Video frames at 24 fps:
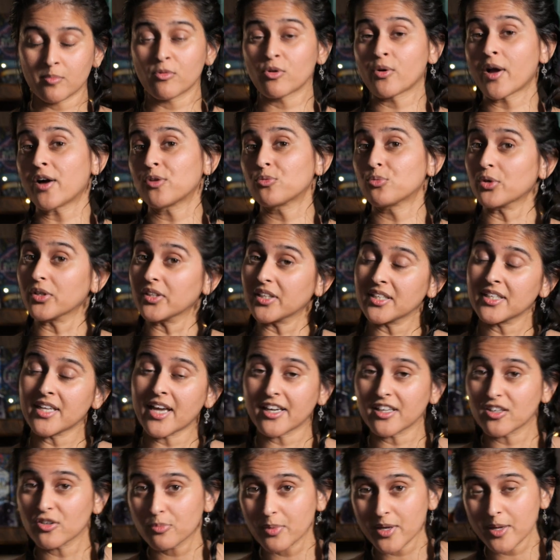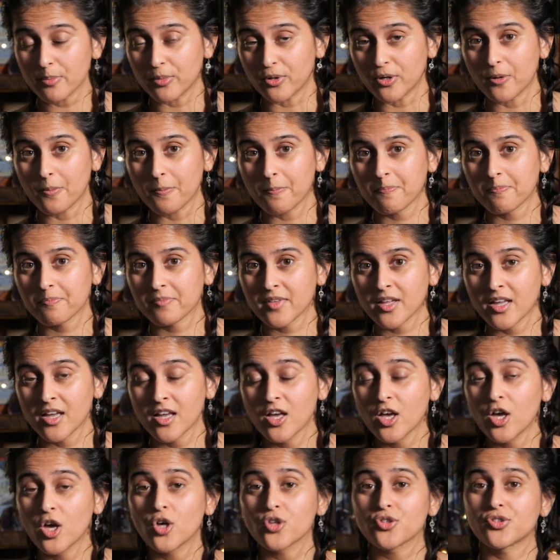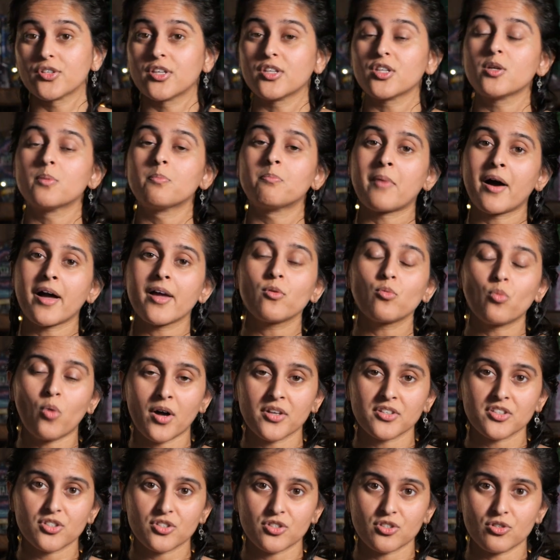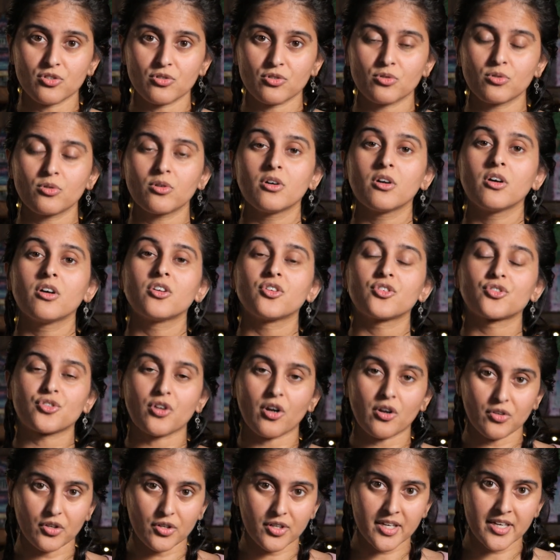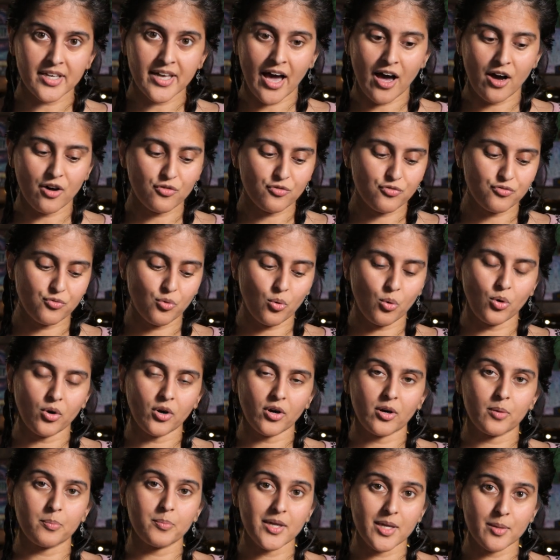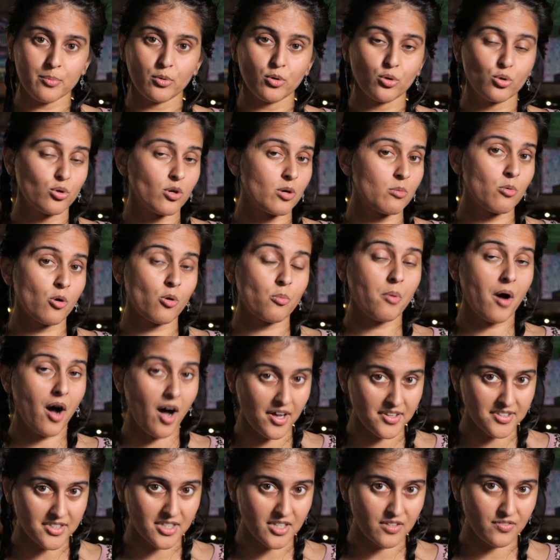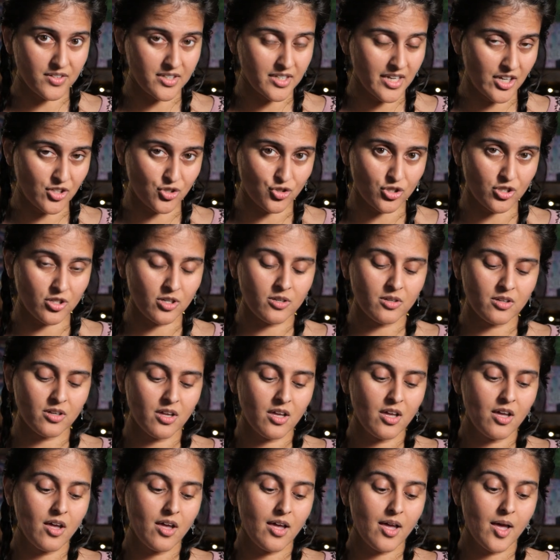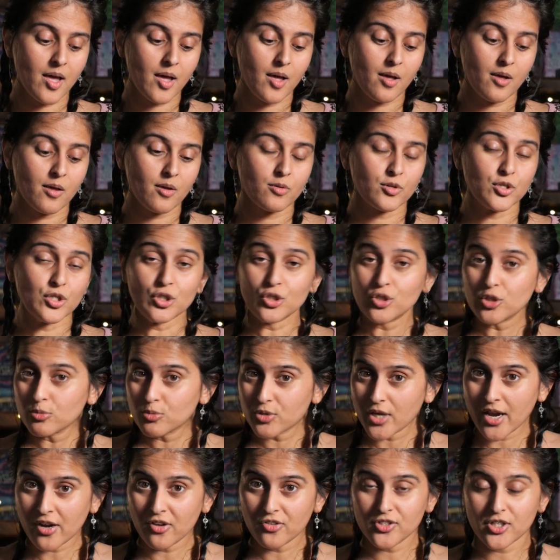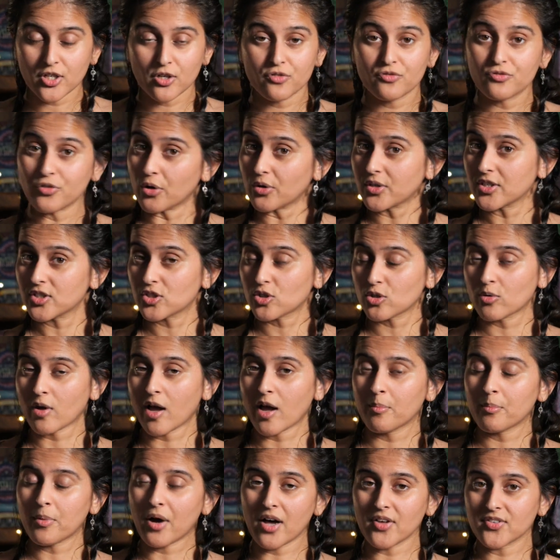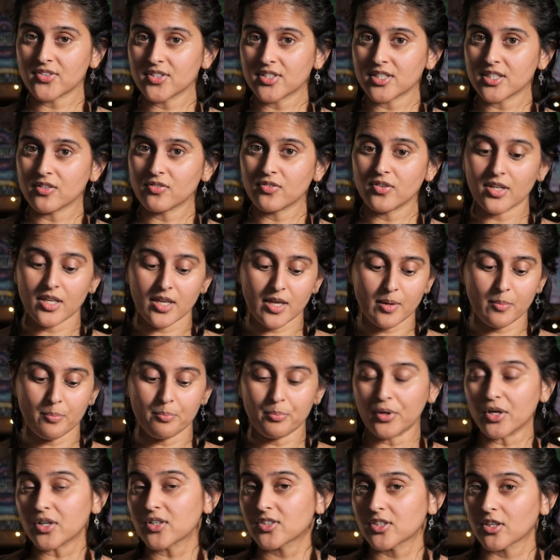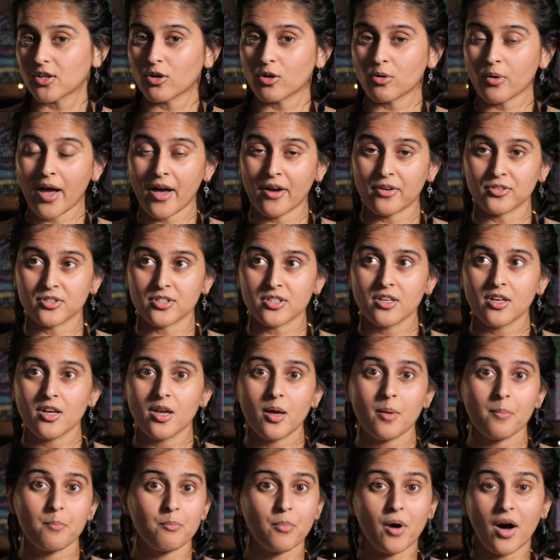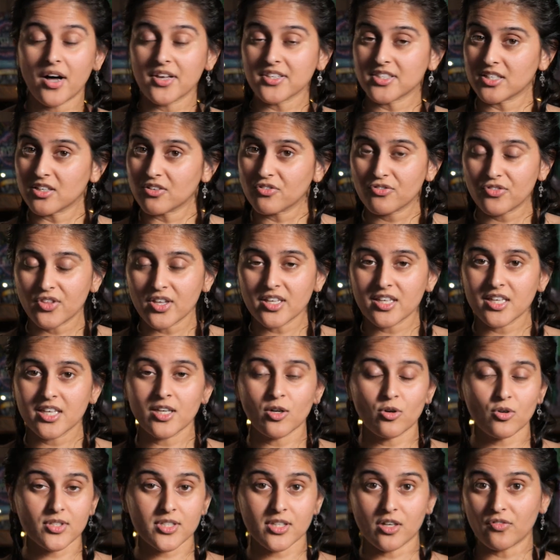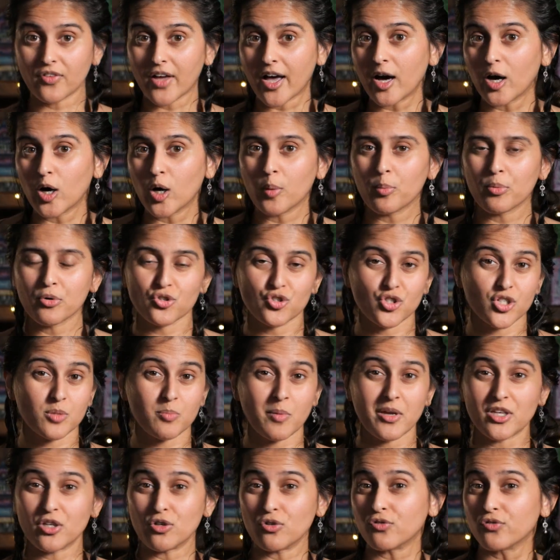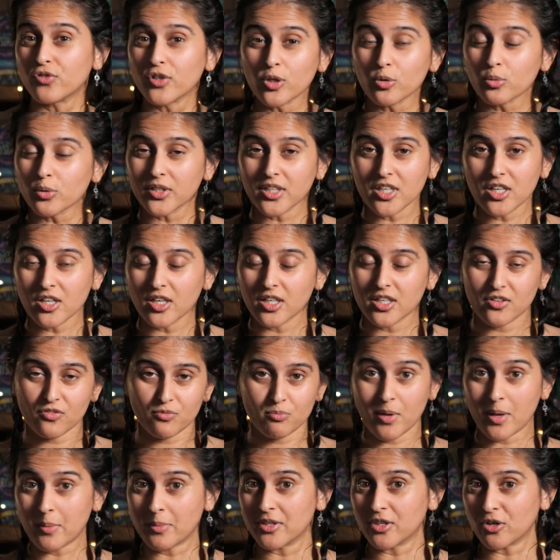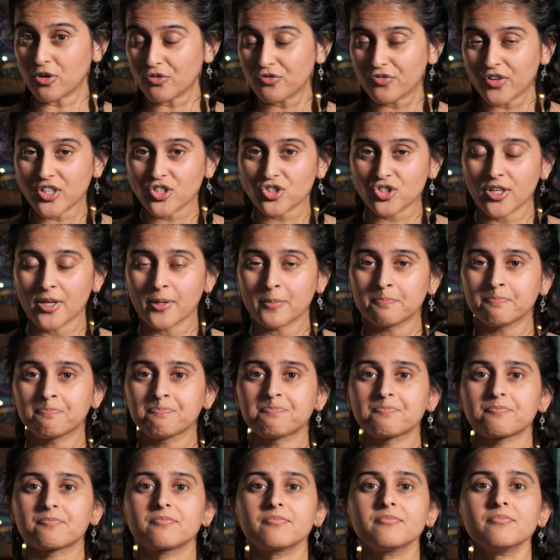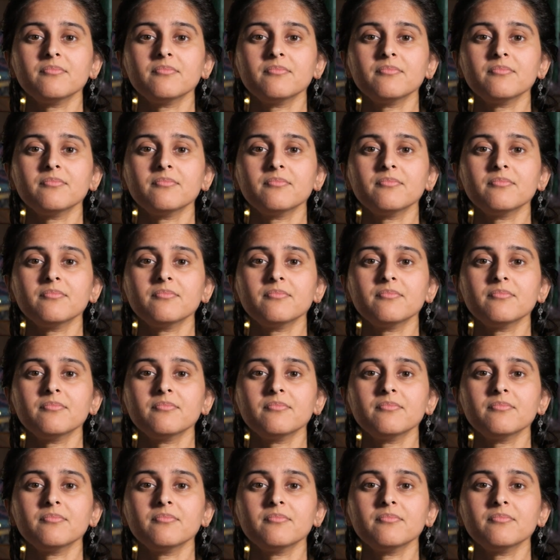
I'm around really negative people. So then you might want to start looking out for people who are more positive in nature, YouTube channels that are focused around positivity, books that are around positive thinking or self-help or just make you feel really good if maybe they're fiction.